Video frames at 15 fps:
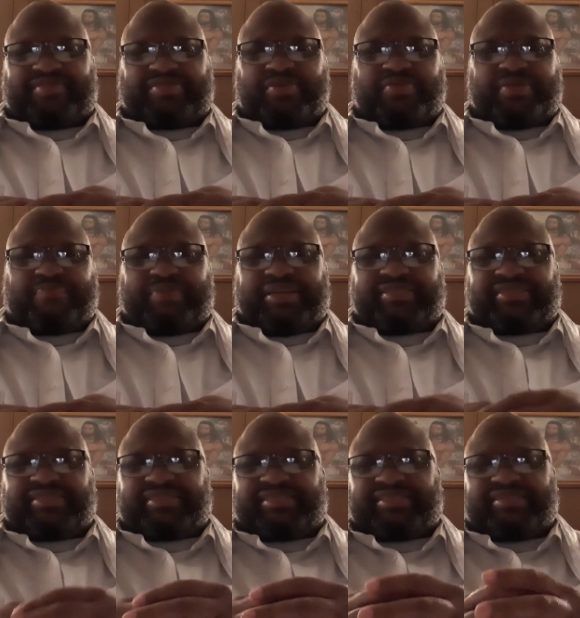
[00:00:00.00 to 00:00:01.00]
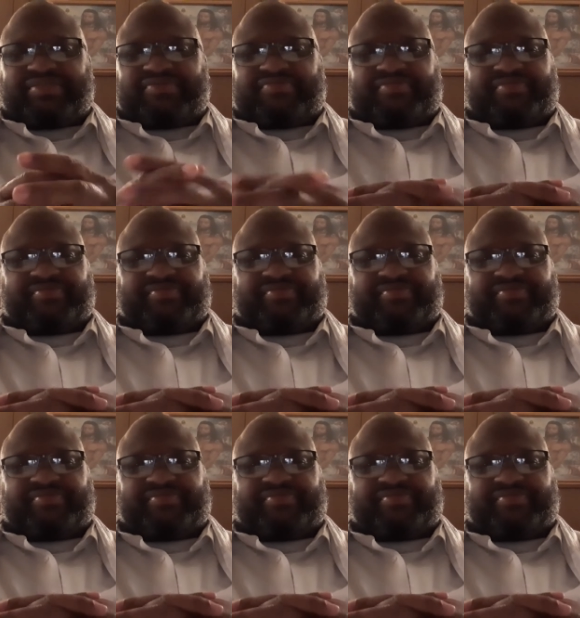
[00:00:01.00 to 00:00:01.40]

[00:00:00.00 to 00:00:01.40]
30 pieces of silver.